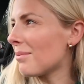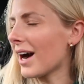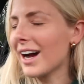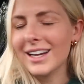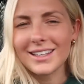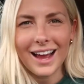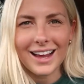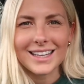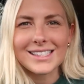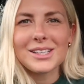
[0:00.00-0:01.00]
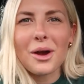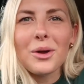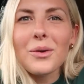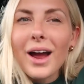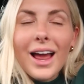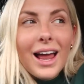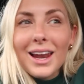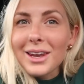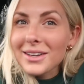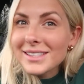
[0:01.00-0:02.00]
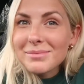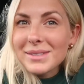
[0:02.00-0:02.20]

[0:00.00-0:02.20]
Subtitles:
But yeah, let's go look at